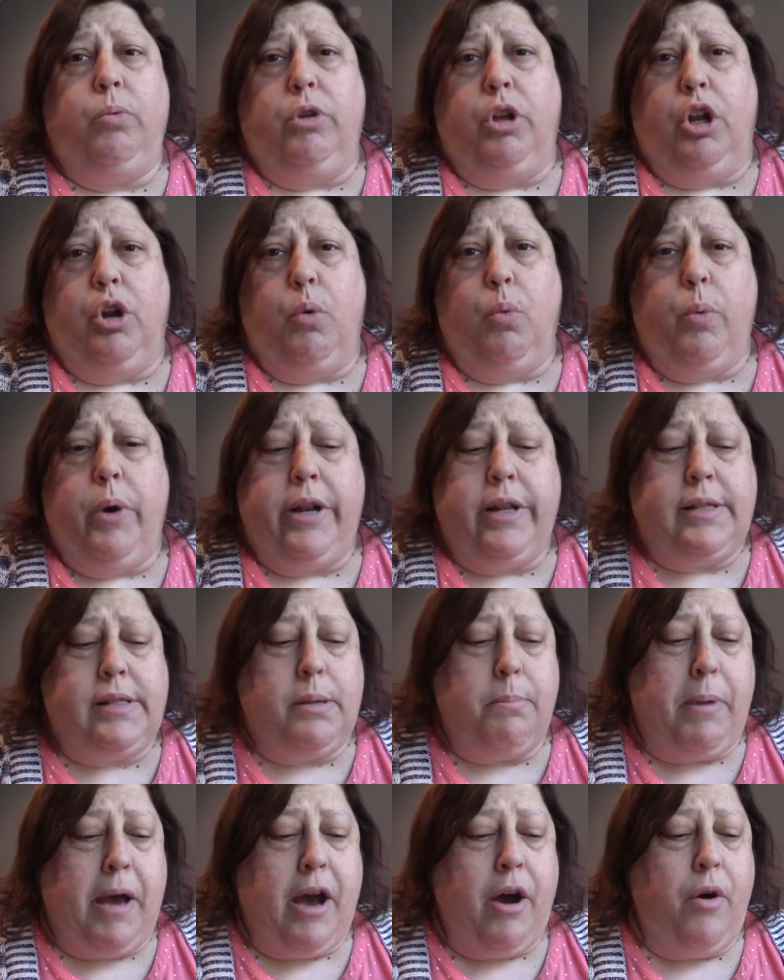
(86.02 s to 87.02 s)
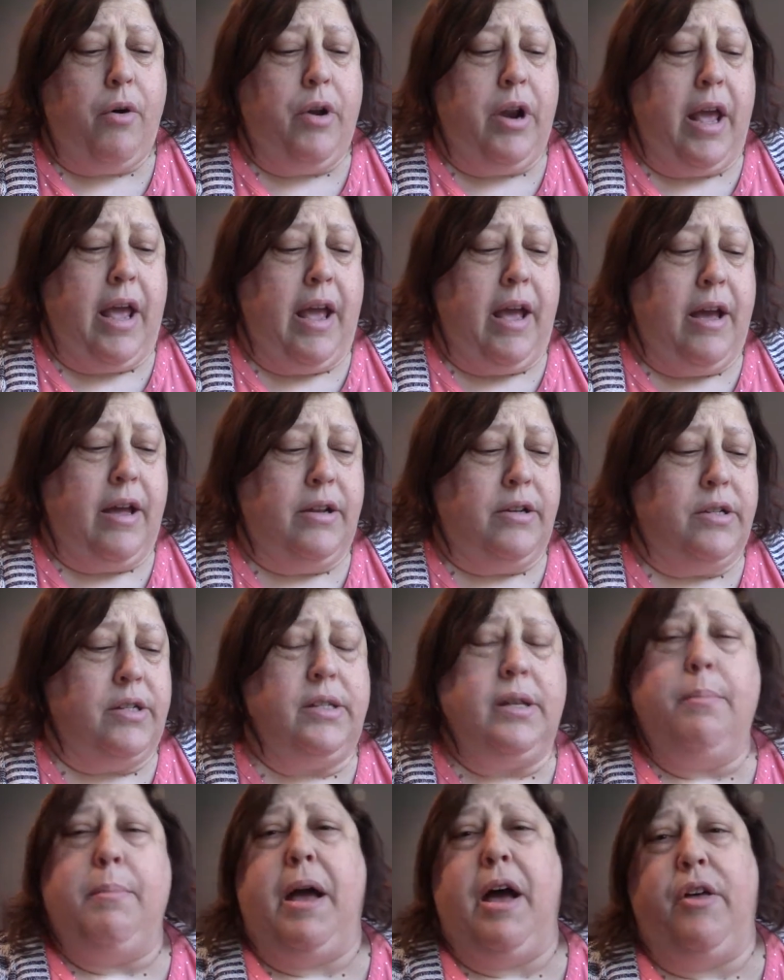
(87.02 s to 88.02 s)
what it's about, and
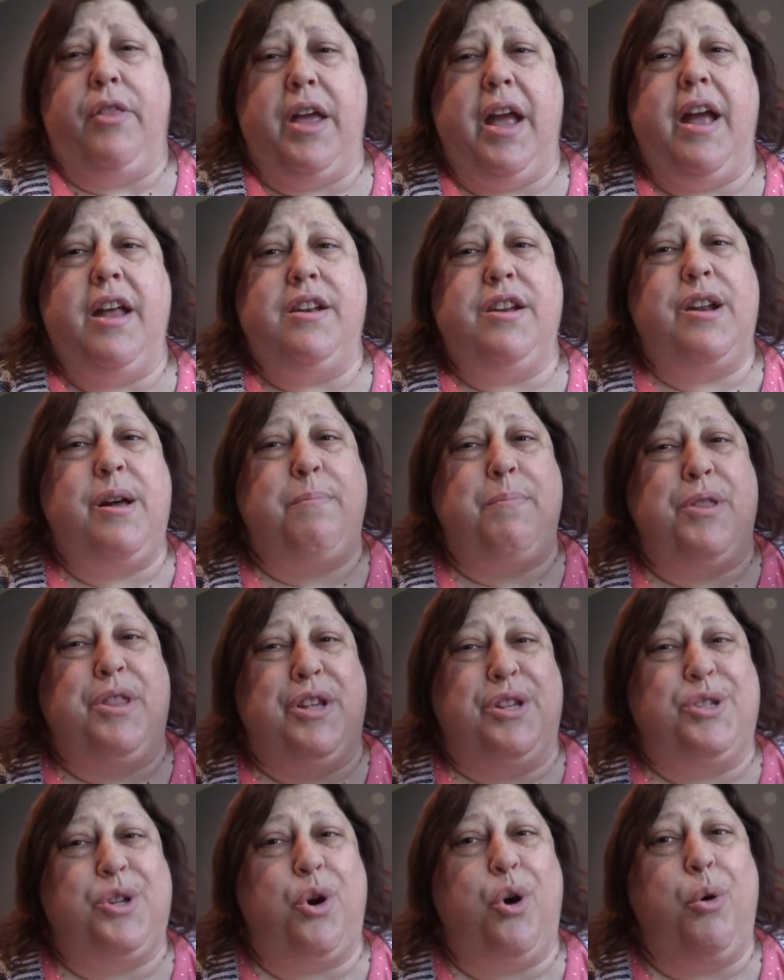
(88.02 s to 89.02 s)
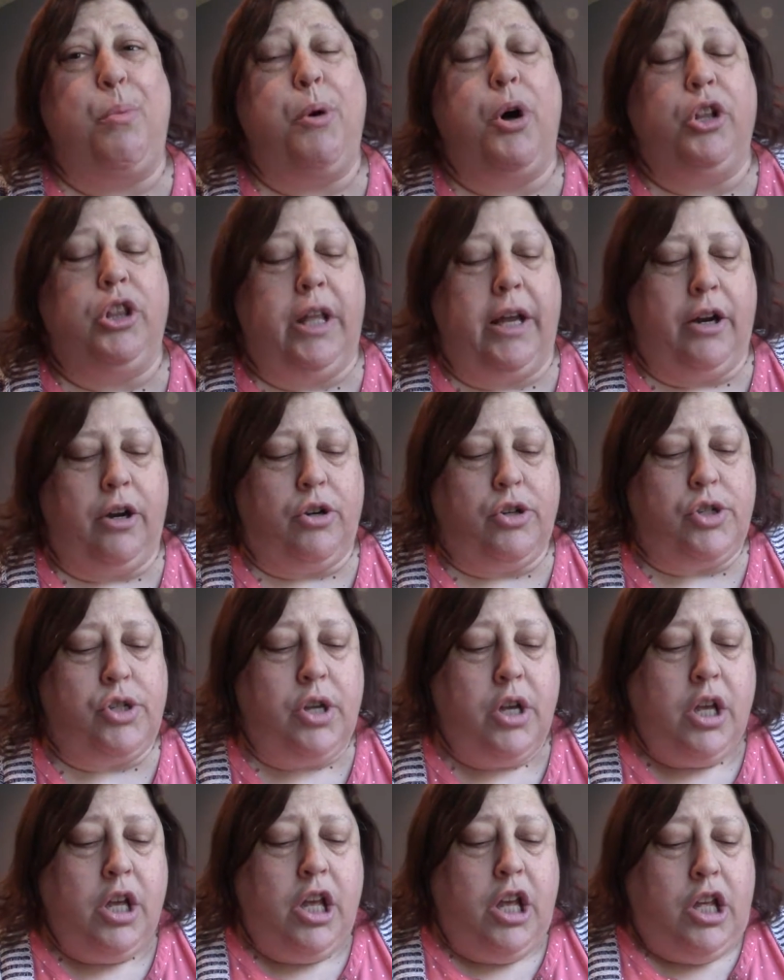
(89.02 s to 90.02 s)
somehow they ended up in these cobalt
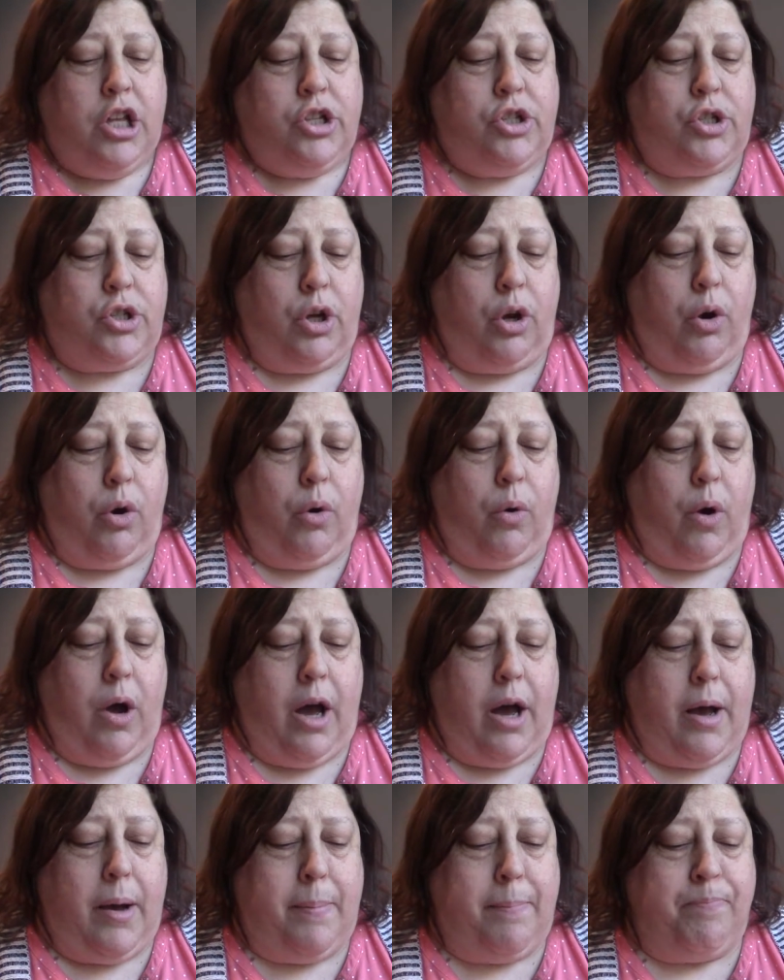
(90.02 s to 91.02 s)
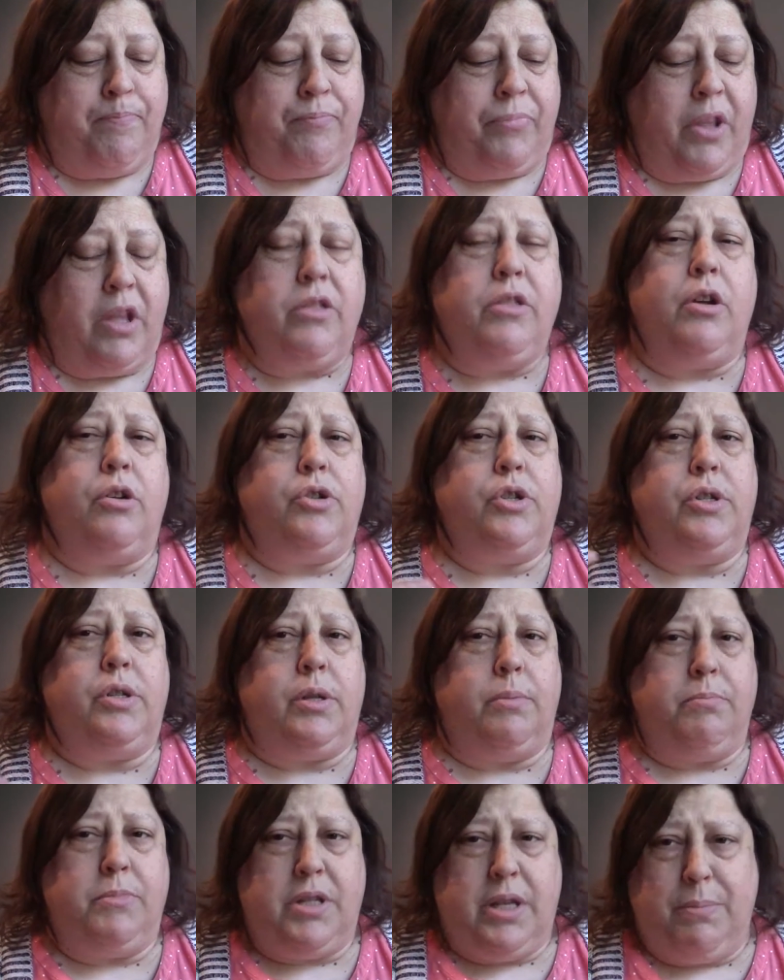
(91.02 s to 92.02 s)
layers. So there's
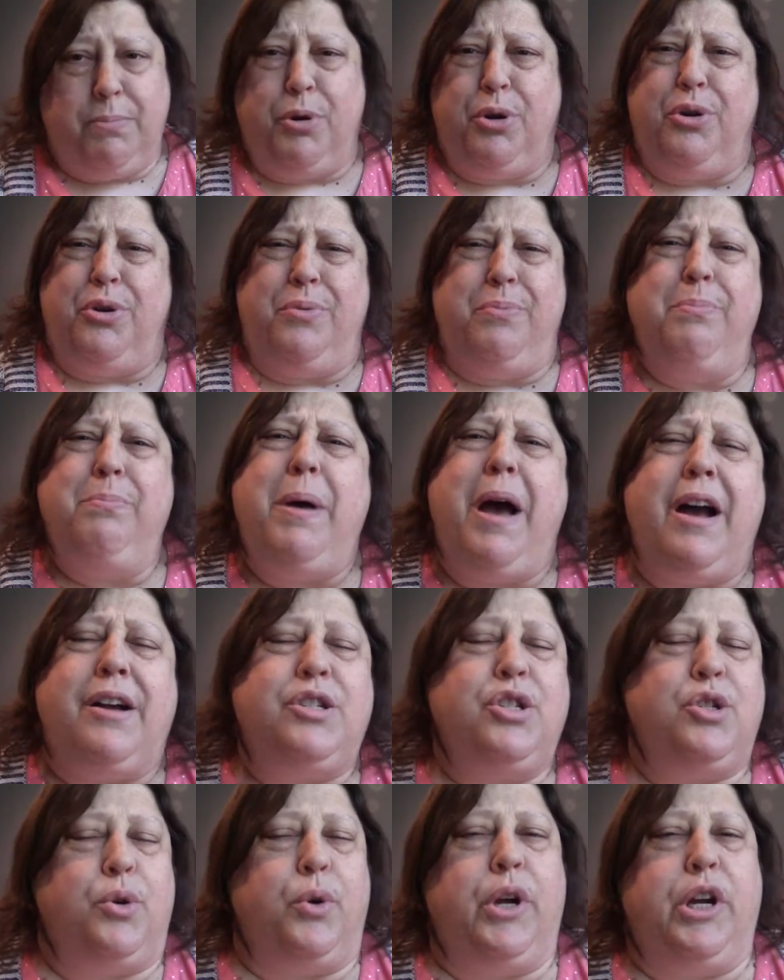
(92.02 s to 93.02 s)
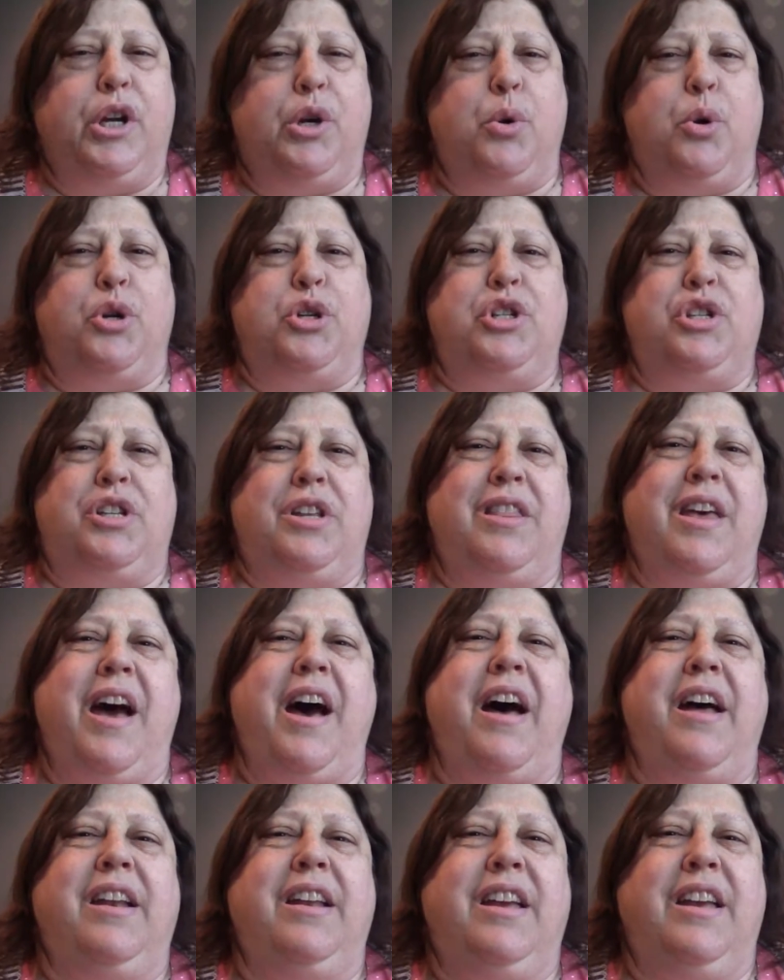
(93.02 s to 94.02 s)
some deeper backstory, of course, to
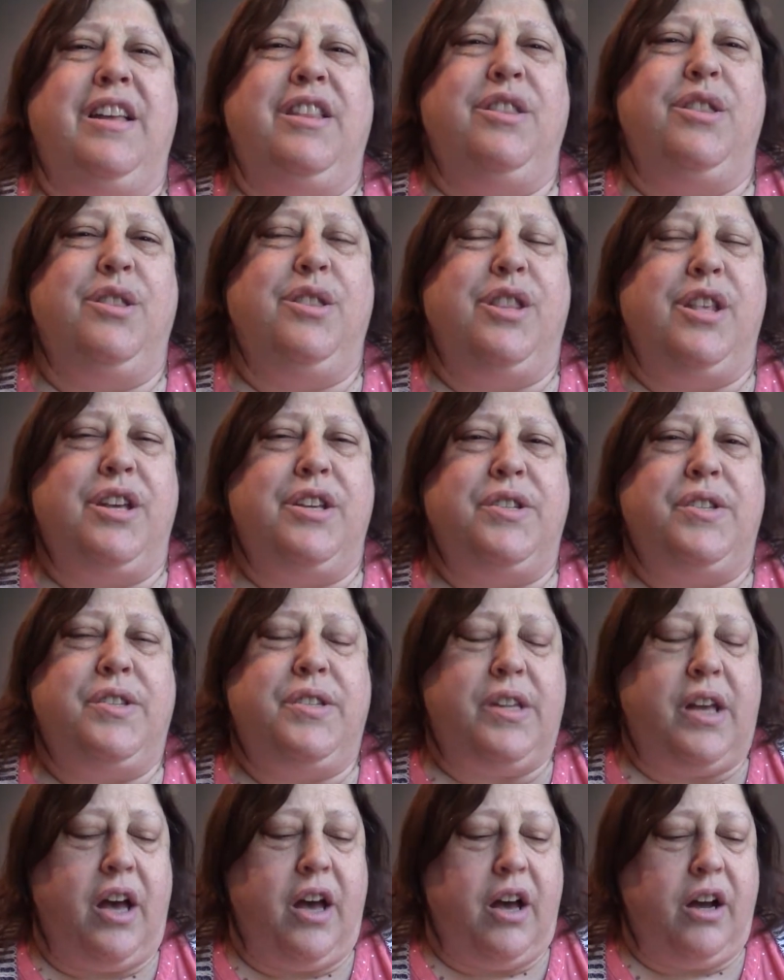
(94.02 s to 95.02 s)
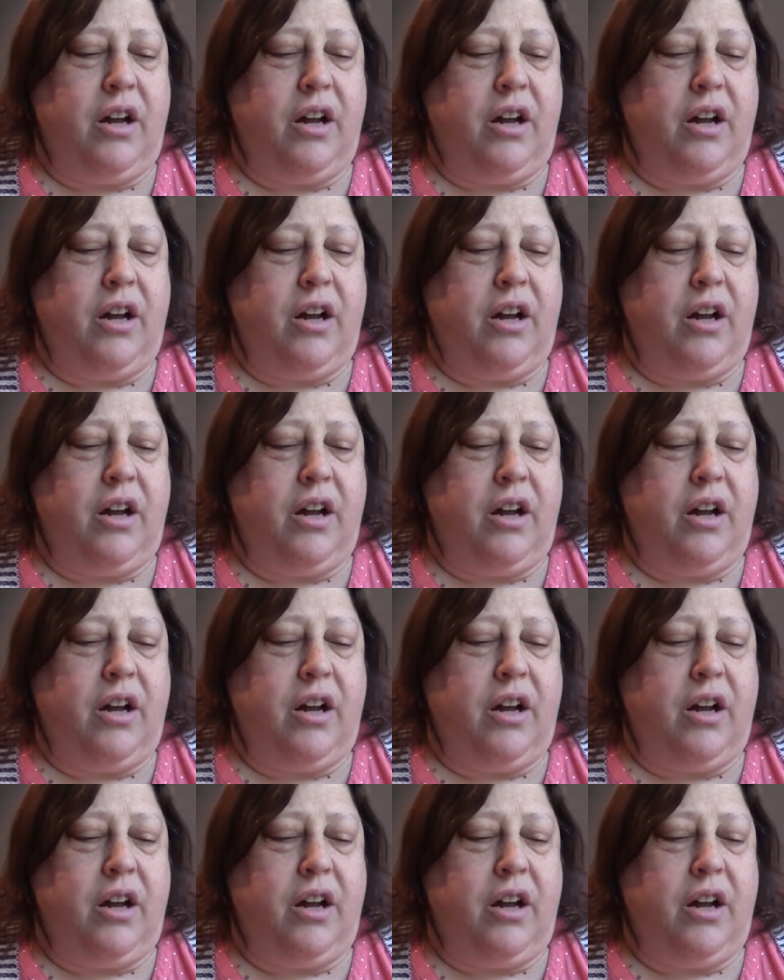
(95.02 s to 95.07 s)
that in this